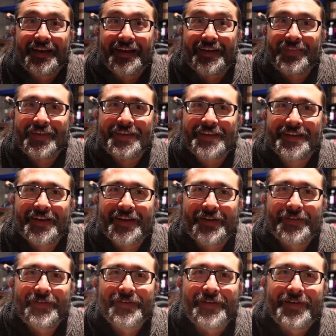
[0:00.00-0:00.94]
And there you
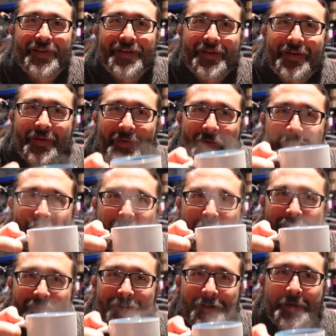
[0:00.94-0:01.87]
go,
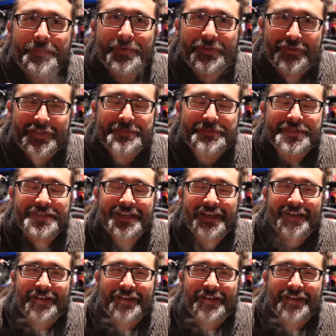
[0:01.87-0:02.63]
one cup of Christmas Day